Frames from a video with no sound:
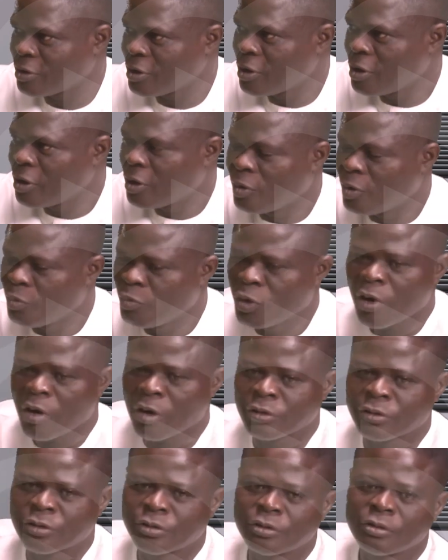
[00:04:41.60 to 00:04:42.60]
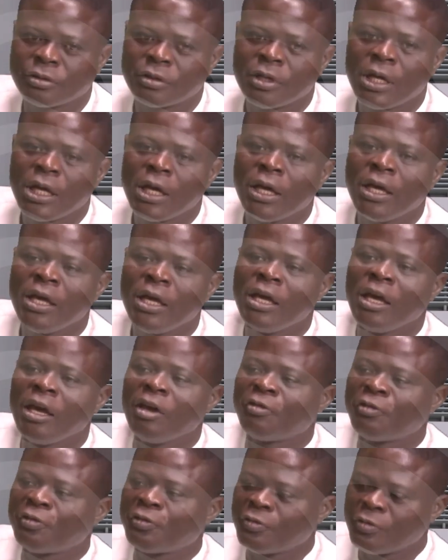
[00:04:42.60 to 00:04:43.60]
Because if
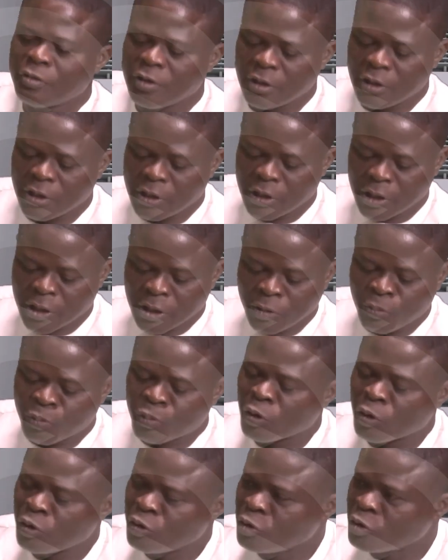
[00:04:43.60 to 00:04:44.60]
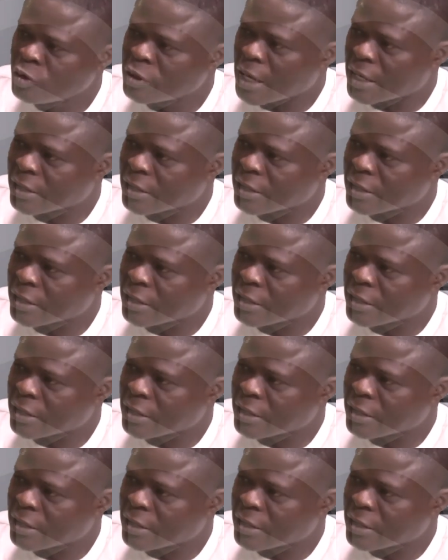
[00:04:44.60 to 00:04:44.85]
the producers, the